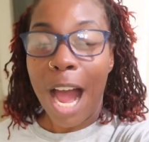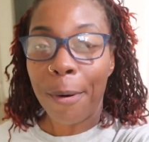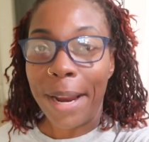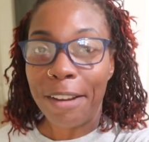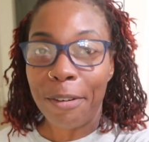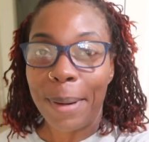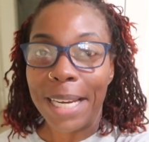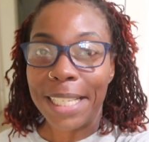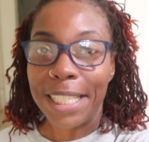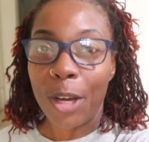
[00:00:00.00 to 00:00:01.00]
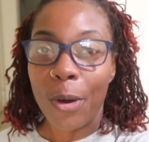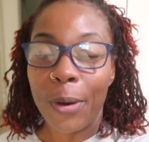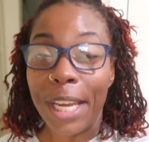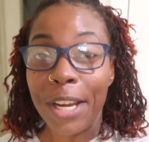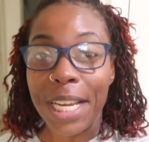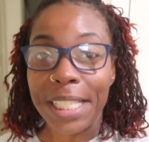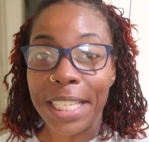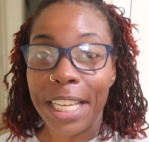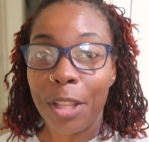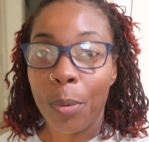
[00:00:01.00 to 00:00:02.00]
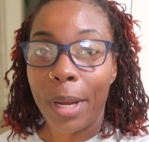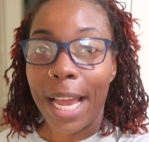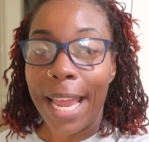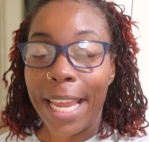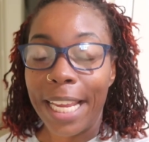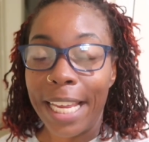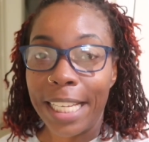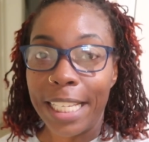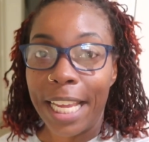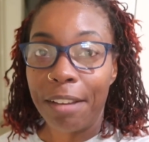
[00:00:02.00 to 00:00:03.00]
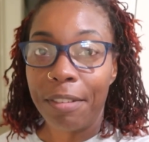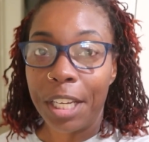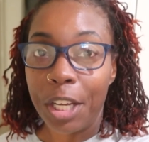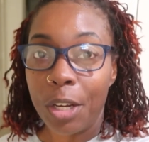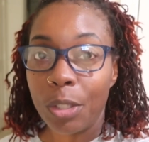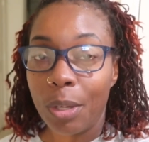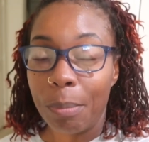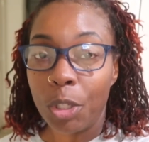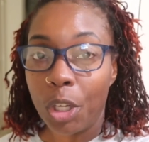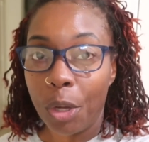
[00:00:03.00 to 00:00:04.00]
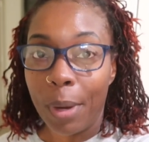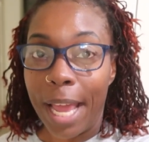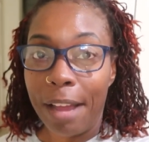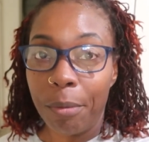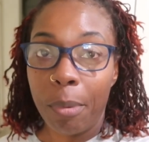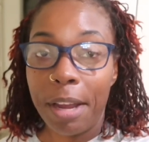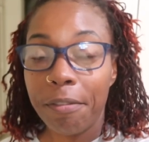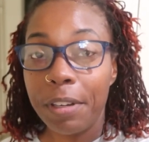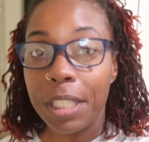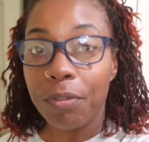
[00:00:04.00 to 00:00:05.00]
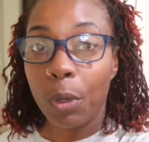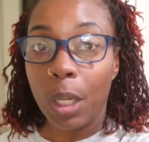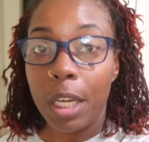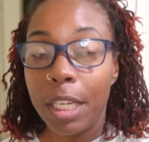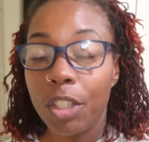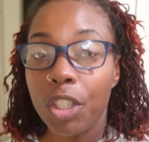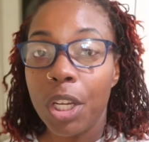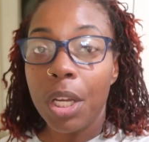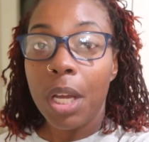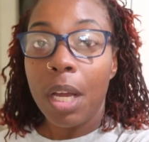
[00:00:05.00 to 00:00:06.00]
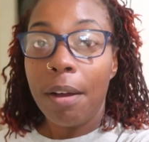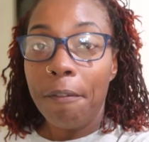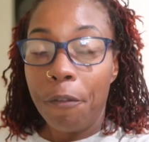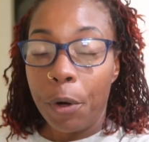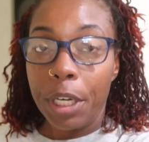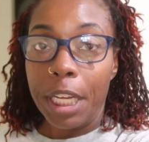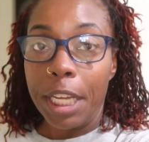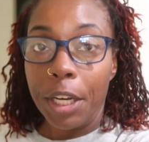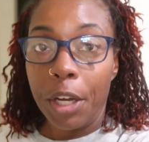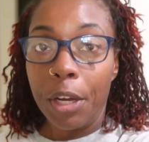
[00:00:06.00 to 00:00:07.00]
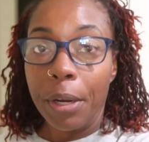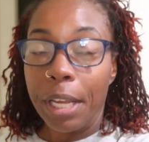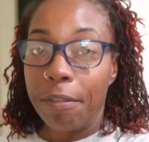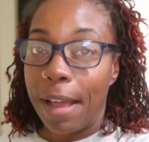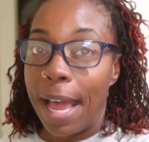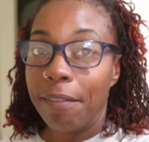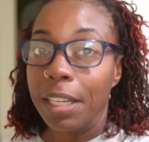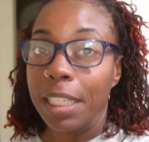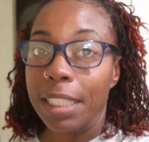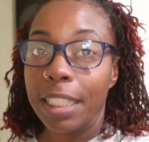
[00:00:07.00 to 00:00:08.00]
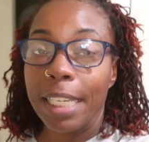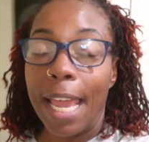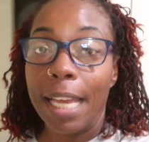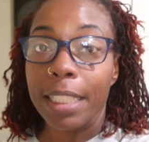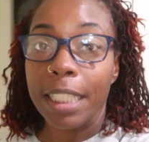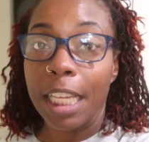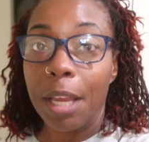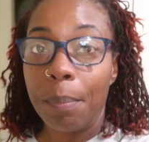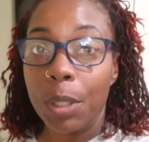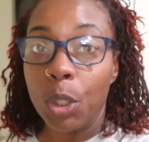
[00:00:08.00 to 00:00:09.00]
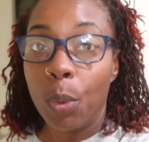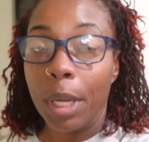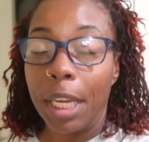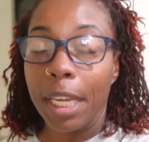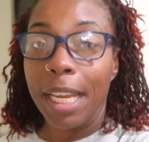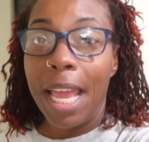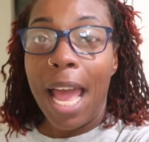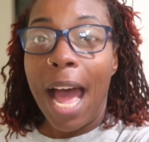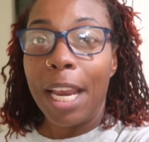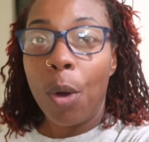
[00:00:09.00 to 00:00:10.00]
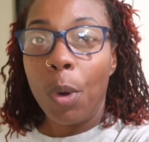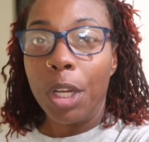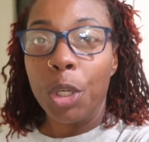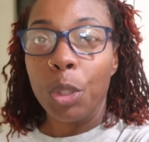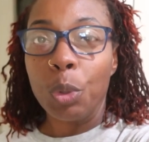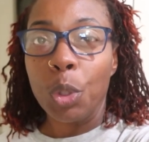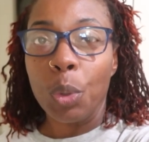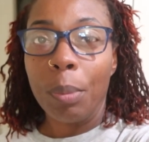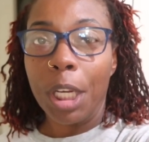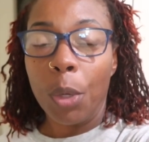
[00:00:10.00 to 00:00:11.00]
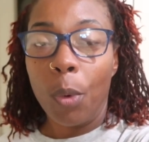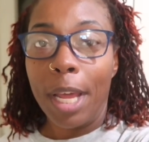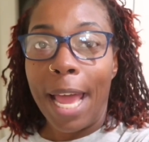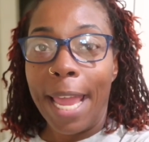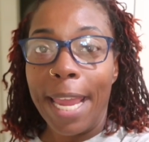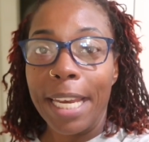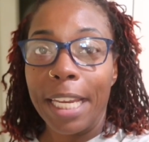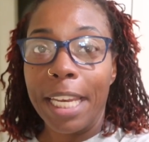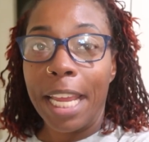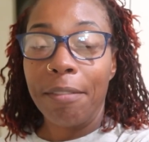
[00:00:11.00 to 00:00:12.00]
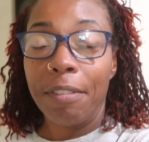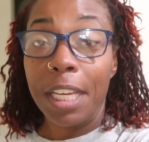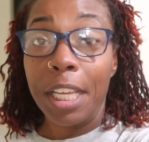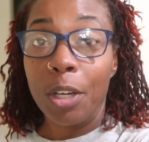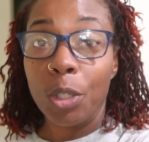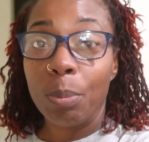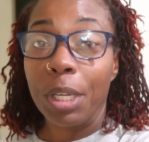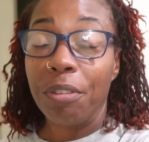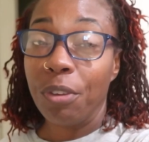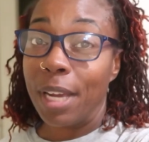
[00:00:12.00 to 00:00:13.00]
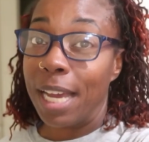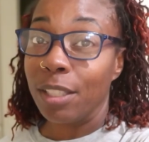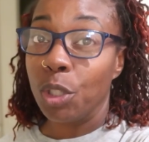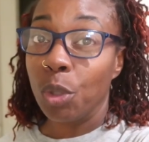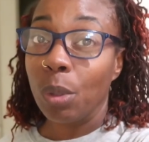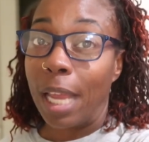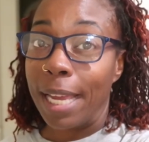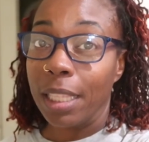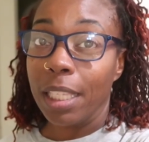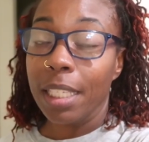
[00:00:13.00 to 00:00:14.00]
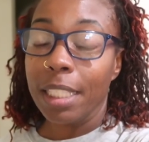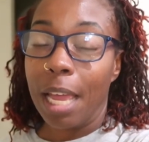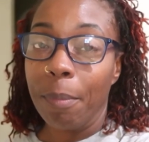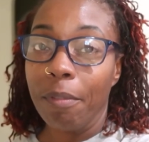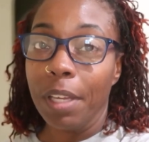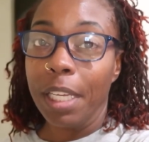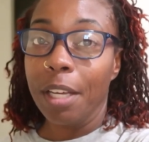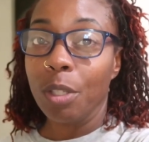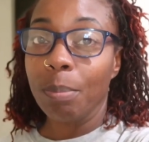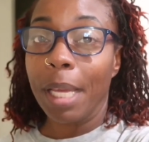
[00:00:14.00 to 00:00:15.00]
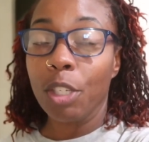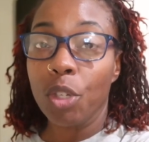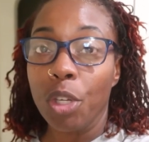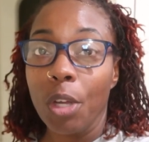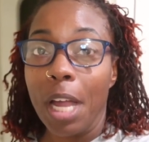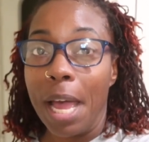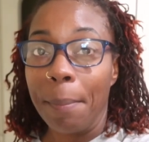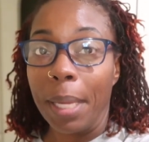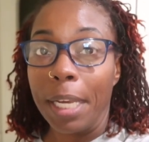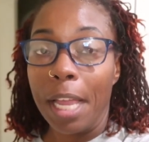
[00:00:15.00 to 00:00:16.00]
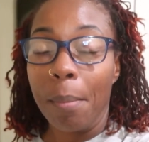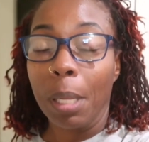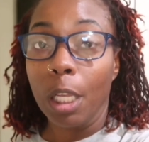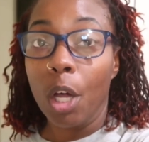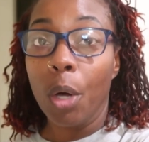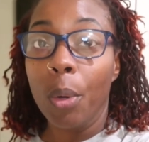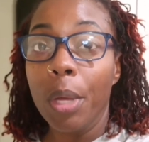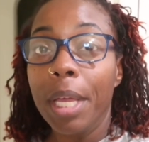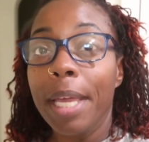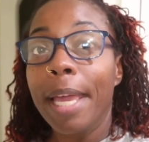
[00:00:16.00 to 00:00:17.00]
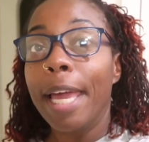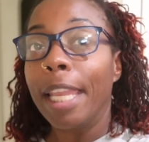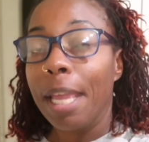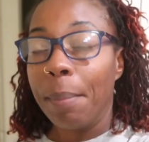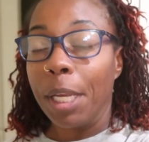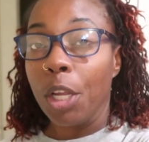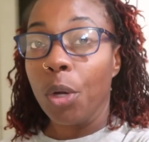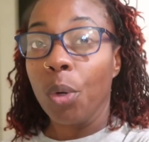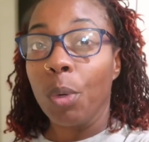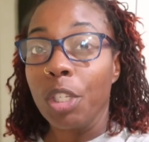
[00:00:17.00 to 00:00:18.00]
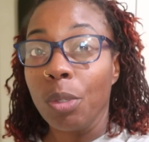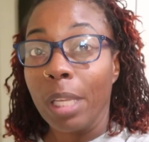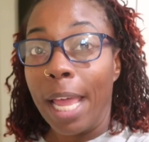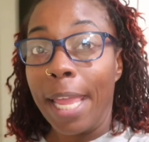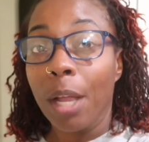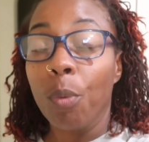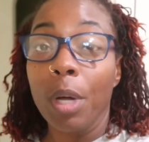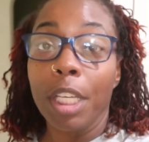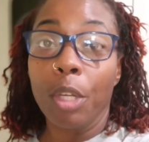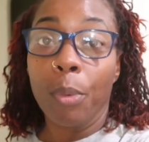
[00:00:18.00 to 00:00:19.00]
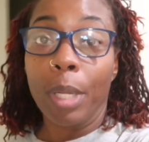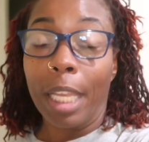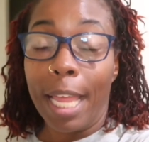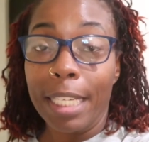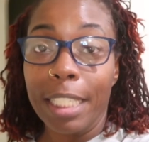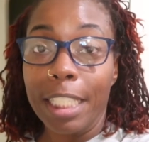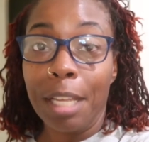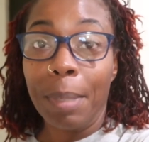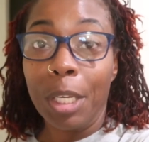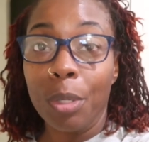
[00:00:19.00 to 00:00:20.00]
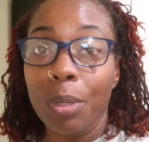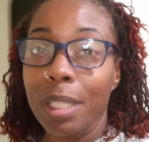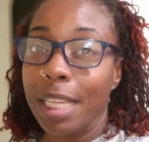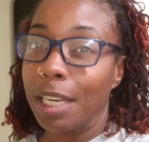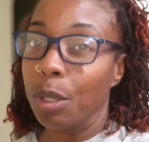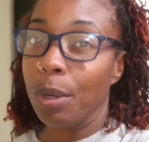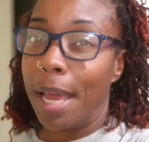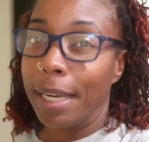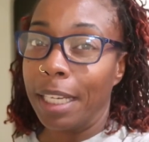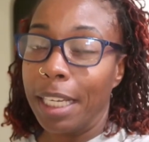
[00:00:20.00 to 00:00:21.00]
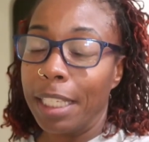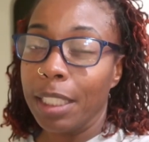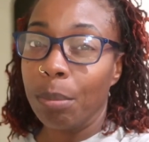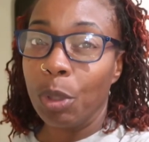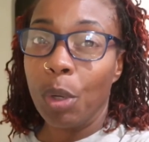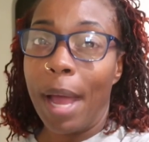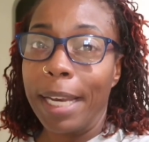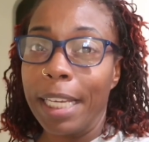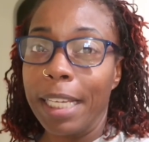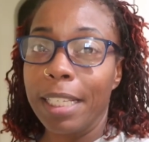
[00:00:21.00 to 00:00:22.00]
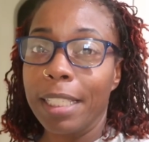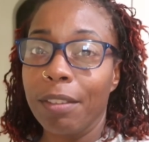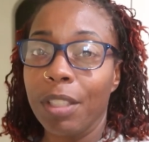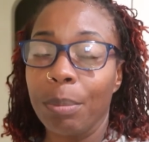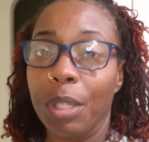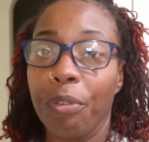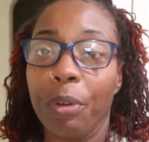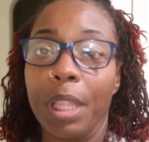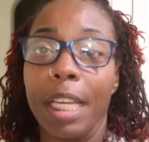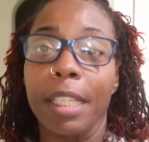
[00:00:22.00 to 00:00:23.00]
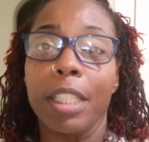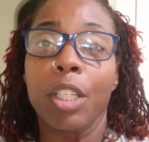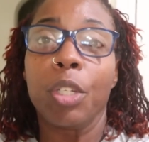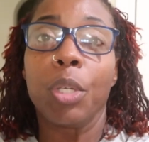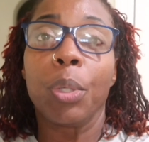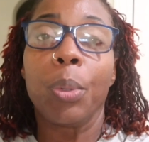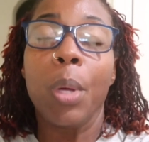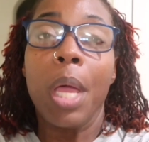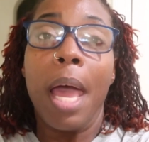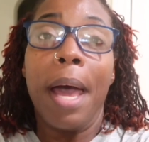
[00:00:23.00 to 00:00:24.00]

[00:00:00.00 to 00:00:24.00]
All right everybody, so here is another what I ate in the day video. So I'm gonna show you what I have for breakfast, for lunch, for dinner, if I have any snacks in between. I don't want to do too many what I ate in a day videos, but if you guys do like these type of videos, make sure you comment down below and let me know what you like, what you would like to see me do, because I do kind of need some new ideas of some different things to do.